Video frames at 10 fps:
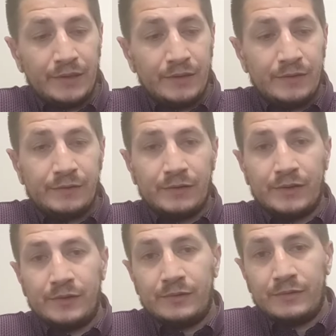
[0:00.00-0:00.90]

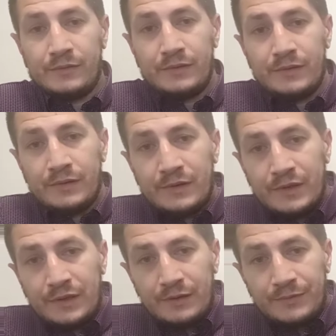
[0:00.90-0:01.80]
So
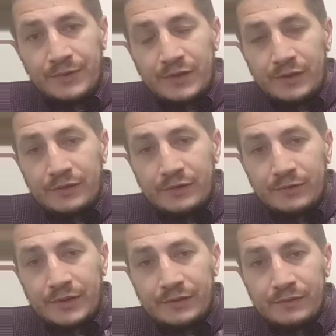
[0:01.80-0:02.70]
if you could do
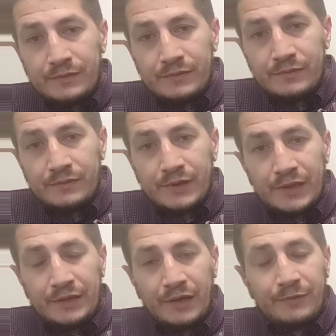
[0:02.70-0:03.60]
it,
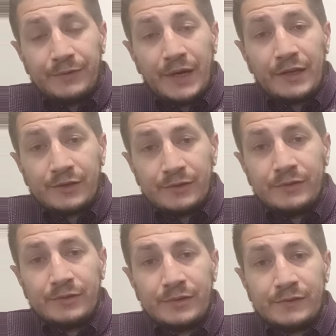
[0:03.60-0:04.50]
then if I could
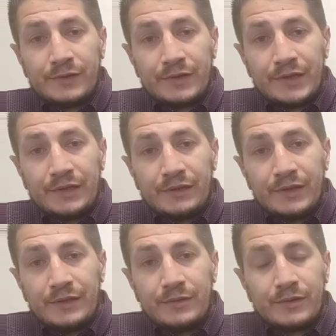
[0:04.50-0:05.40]
do it, sorry,
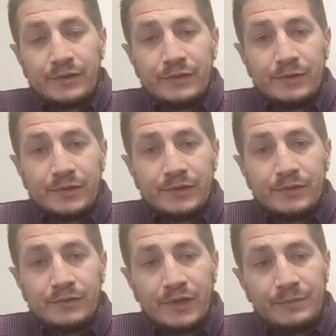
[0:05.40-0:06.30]
then you could do it
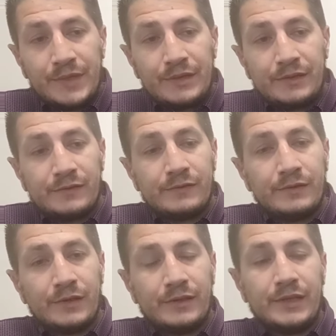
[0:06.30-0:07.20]
too. I mean, it's
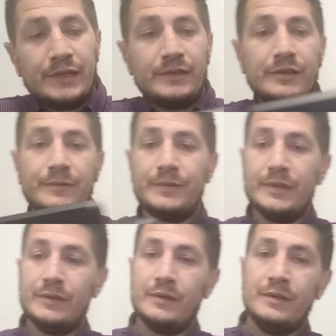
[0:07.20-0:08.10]
not that different.